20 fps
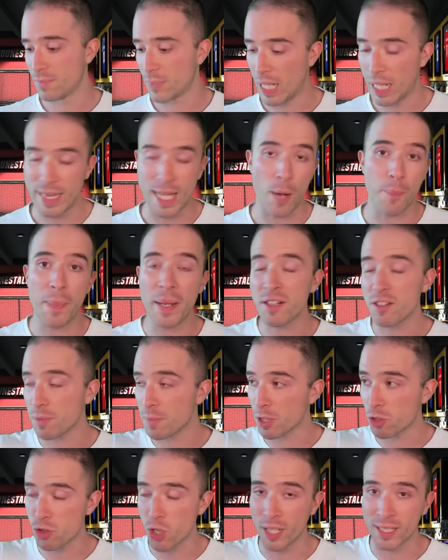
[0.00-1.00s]
Now,
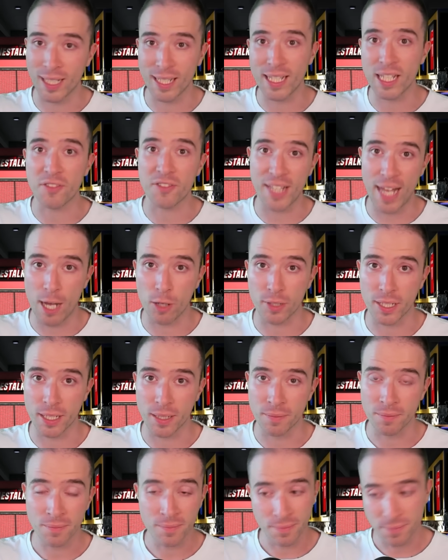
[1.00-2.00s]
Benzema's trying to leave Saudi,
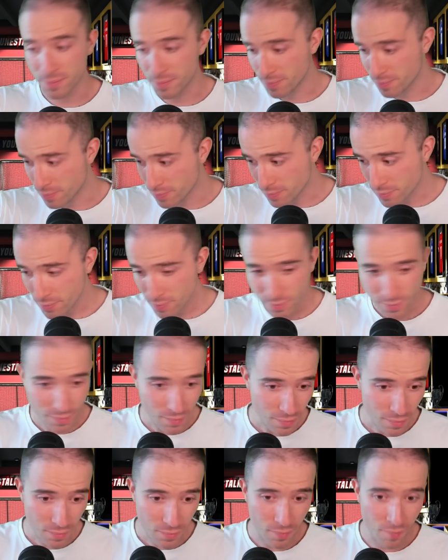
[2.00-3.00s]

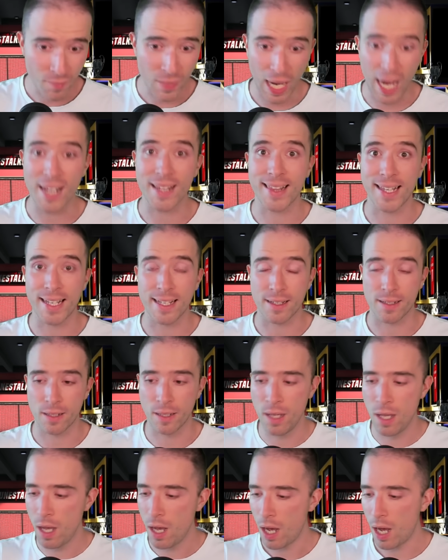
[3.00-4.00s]
I think.
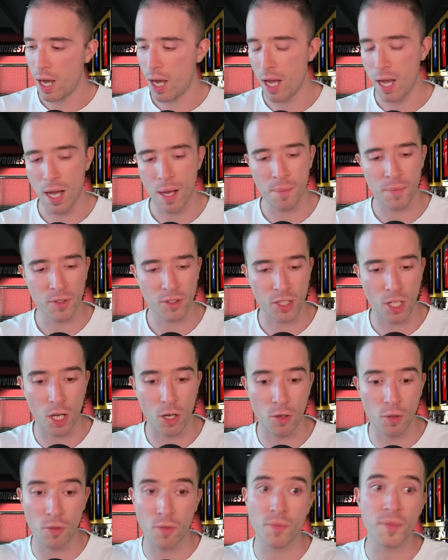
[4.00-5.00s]

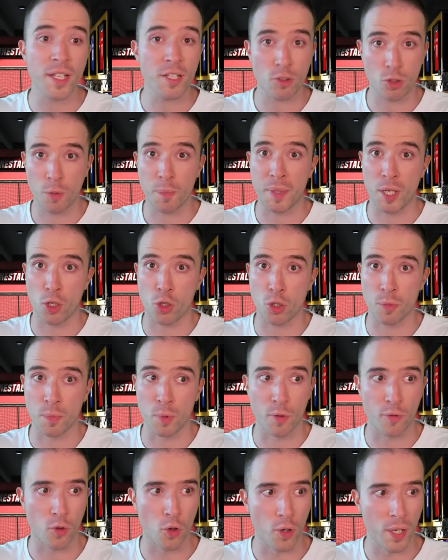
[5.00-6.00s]
So this could be a good
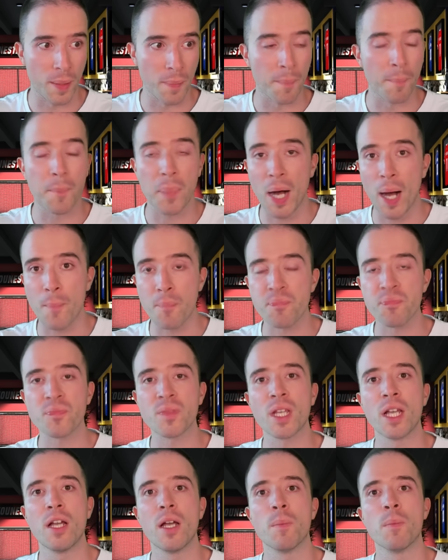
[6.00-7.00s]
move for him.
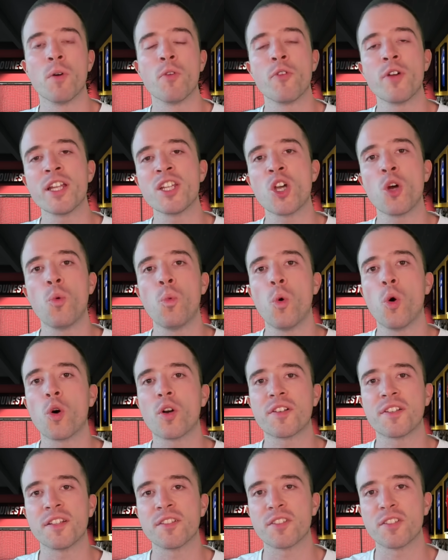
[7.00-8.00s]
But Mourinho
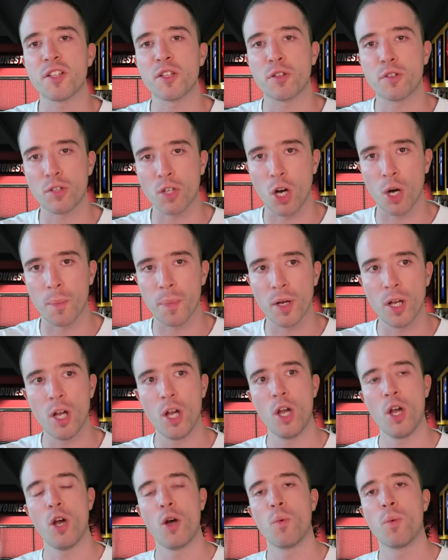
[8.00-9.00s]
walks into this job
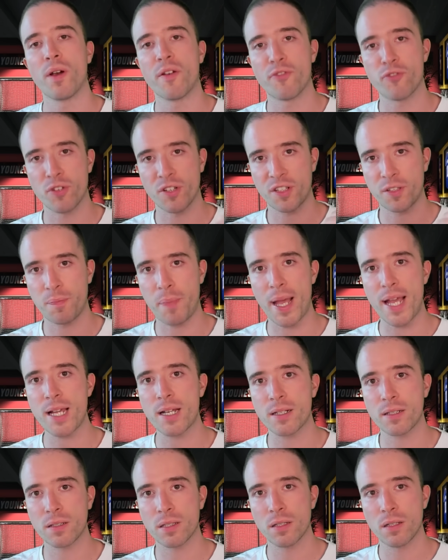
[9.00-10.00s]
with
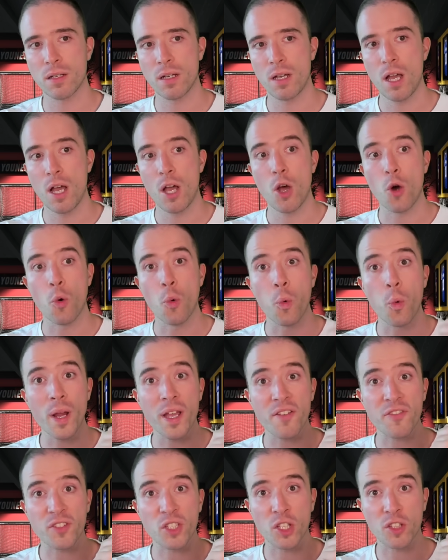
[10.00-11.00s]
respect,
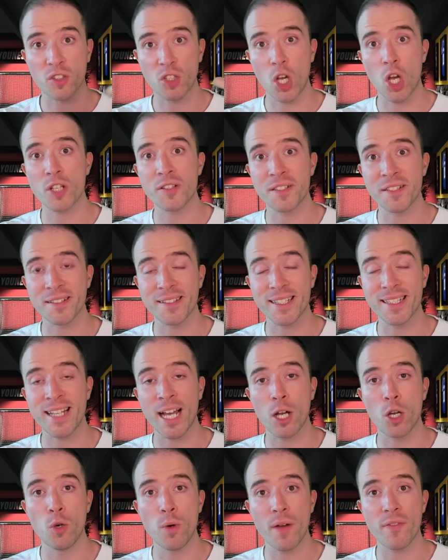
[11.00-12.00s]
with the certainty
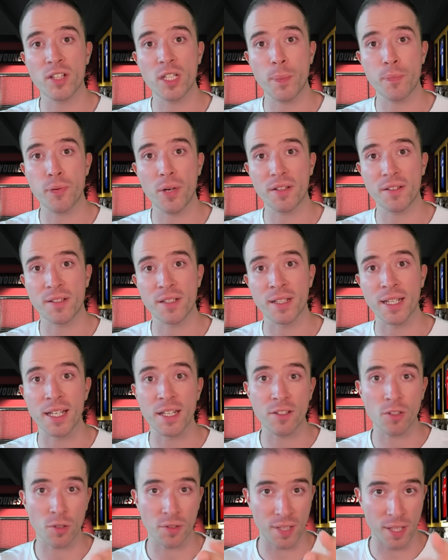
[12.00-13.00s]
that whoever the president
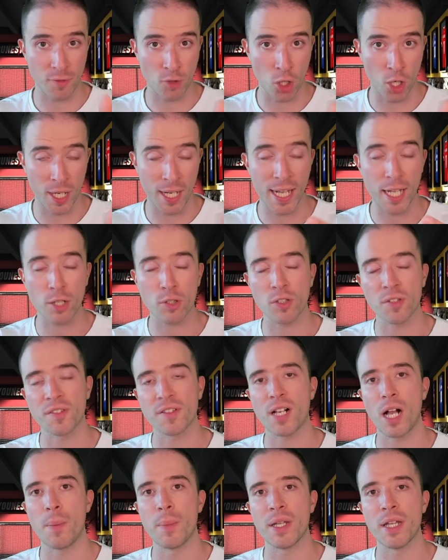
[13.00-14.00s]
is, because they've got elections
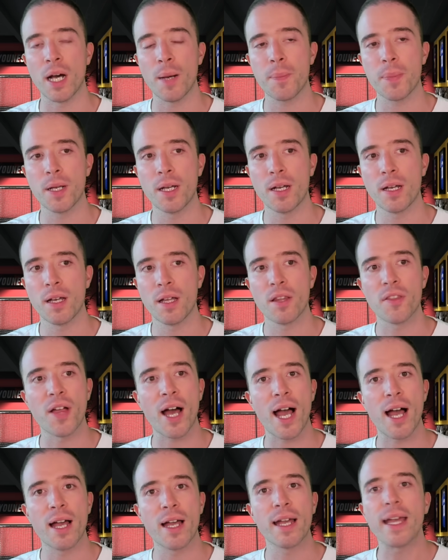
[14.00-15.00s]
coming up,
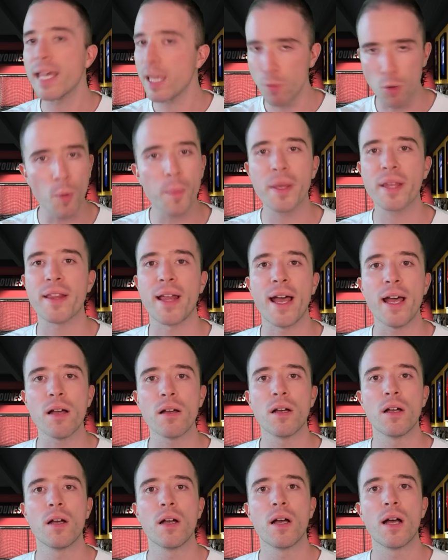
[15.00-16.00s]
that he will be
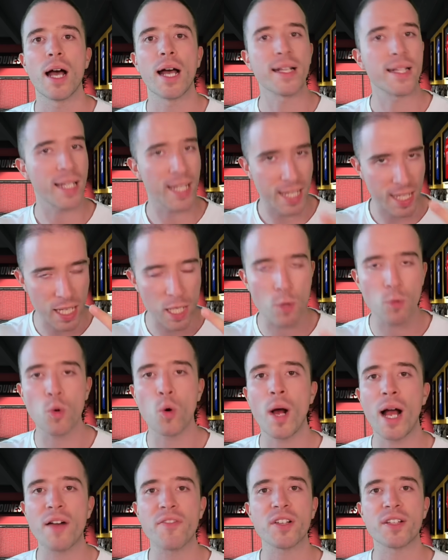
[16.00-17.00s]
there. And he will
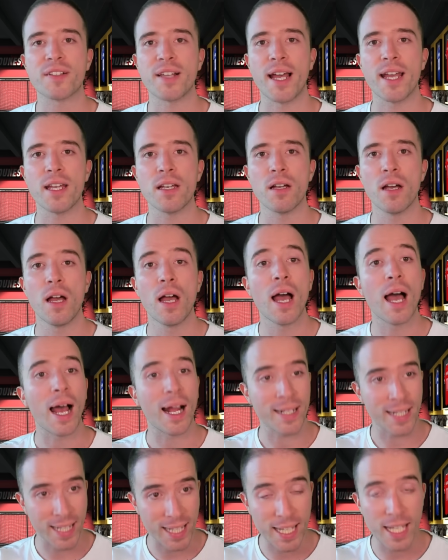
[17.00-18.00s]
have a say,
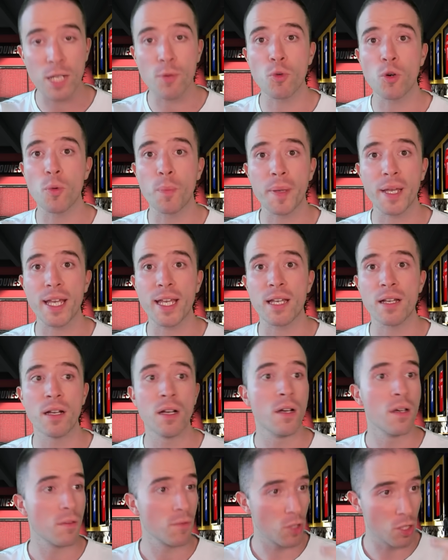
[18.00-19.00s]
and he will be,
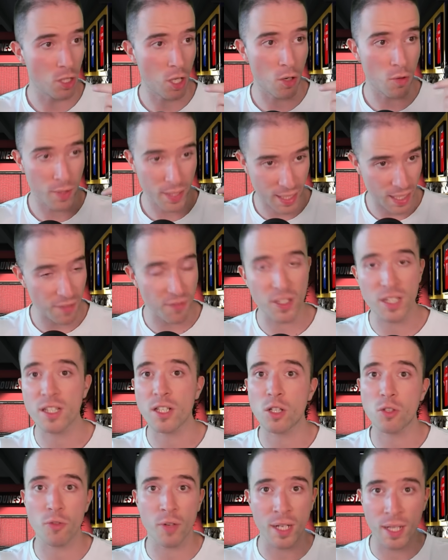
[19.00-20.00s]
you know, given the
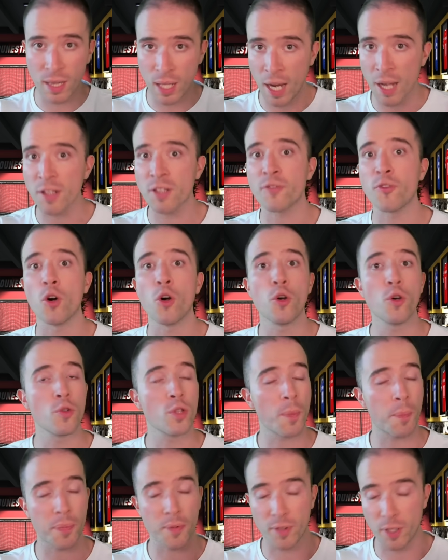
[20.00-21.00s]
green lights for for
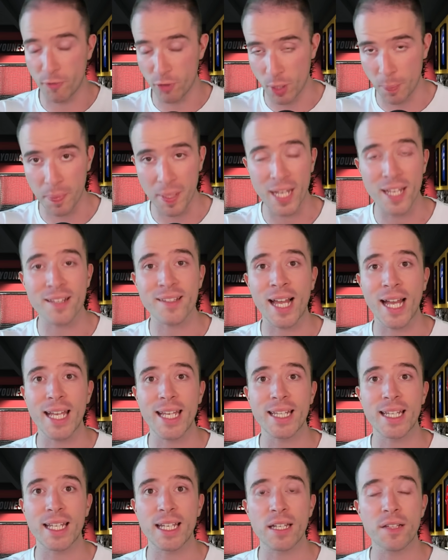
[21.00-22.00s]
the players that he
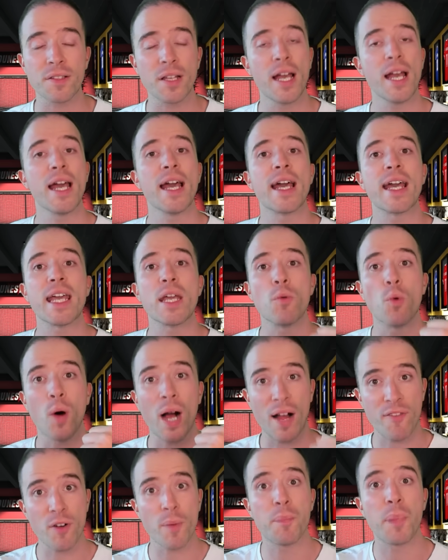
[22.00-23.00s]
needs. He will
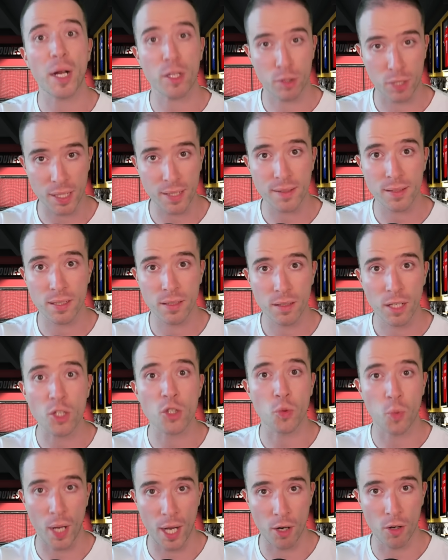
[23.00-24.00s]
have a budget as
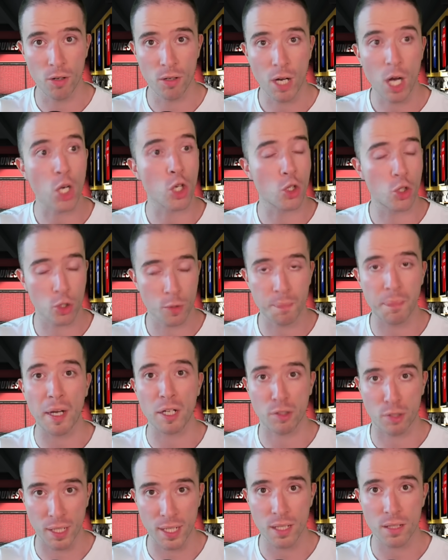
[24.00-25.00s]
well, a good
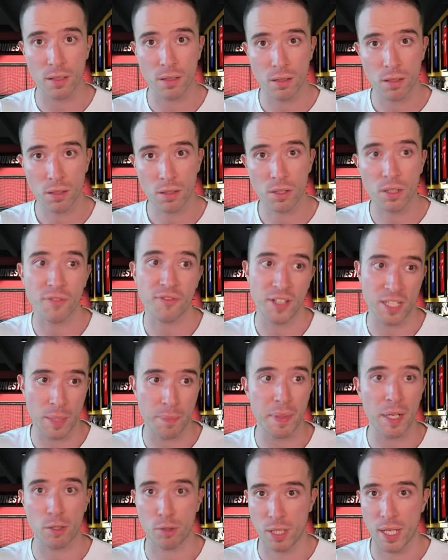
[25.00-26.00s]
budget, because
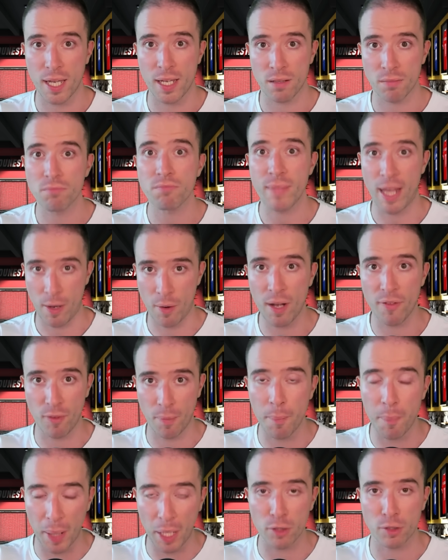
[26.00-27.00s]
Fenerbahce now have a
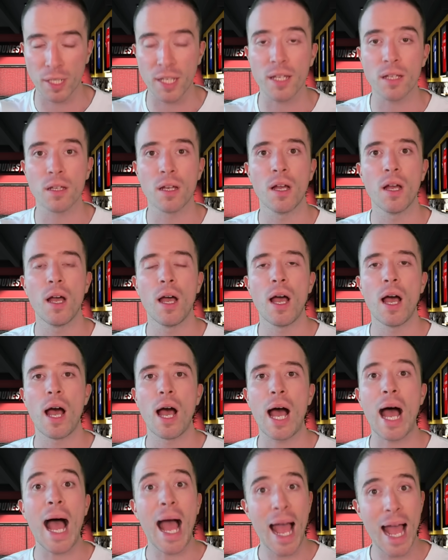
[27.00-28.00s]
budget.
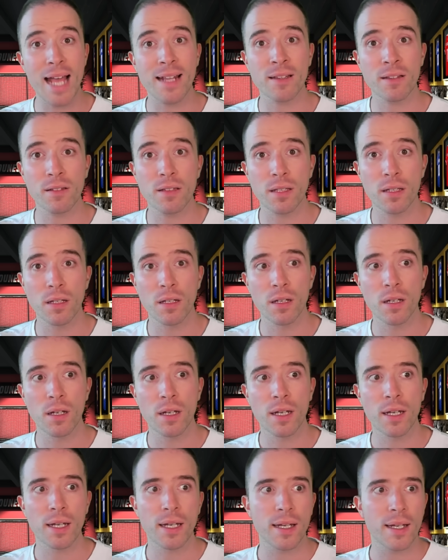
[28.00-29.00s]
And
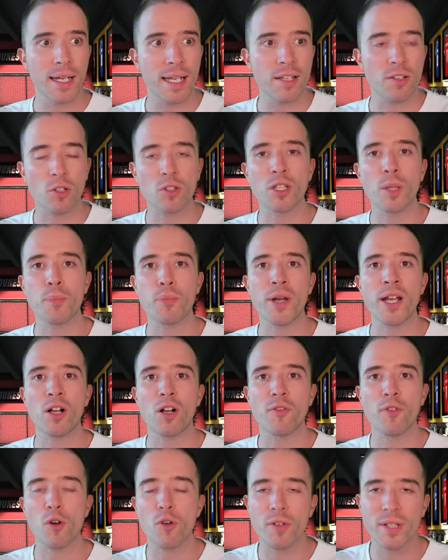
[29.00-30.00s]
he's on the brink
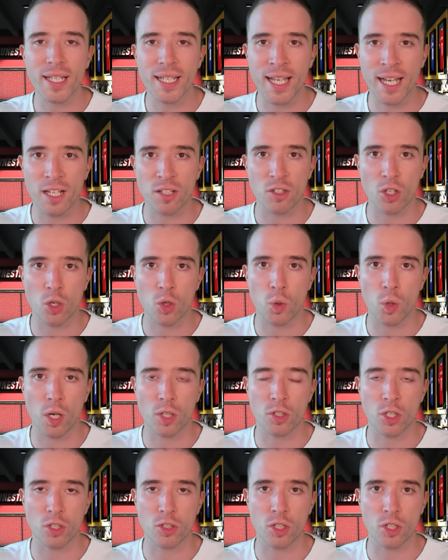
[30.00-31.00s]
of already getting
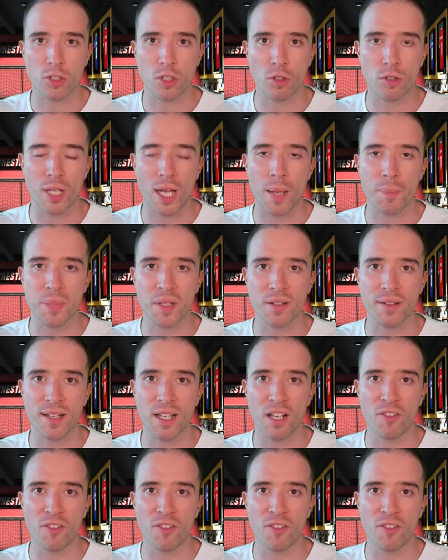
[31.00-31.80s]
to Champions League